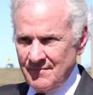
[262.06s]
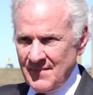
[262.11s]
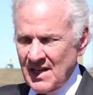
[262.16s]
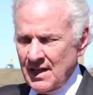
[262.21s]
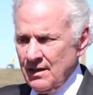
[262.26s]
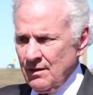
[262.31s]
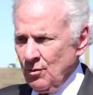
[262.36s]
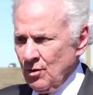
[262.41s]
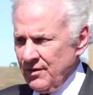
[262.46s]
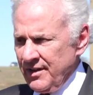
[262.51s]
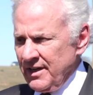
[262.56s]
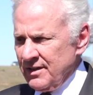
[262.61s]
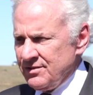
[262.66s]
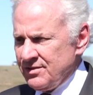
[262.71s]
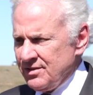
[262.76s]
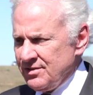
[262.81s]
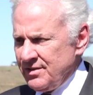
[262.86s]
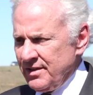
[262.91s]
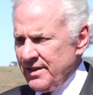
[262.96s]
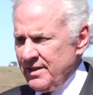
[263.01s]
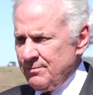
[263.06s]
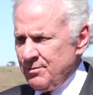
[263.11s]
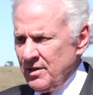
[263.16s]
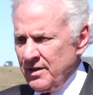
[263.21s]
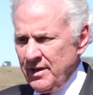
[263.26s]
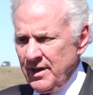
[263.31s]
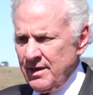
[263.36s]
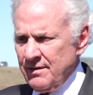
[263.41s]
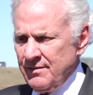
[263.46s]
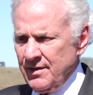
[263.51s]
Um, well, that's the same for
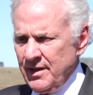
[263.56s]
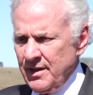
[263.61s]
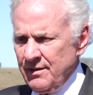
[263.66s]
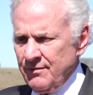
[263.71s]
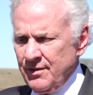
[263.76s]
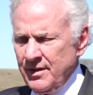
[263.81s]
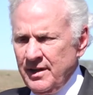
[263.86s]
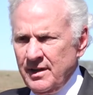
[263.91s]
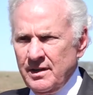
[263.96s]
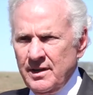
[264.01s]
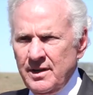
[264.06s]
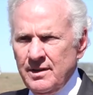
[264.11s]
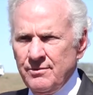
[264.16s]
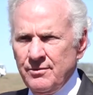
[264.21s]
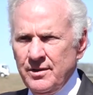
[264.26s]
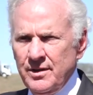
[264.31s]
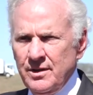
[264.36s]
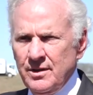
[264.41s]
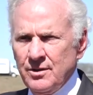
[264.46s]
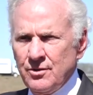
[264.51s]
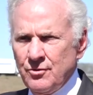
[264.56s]
every every uh,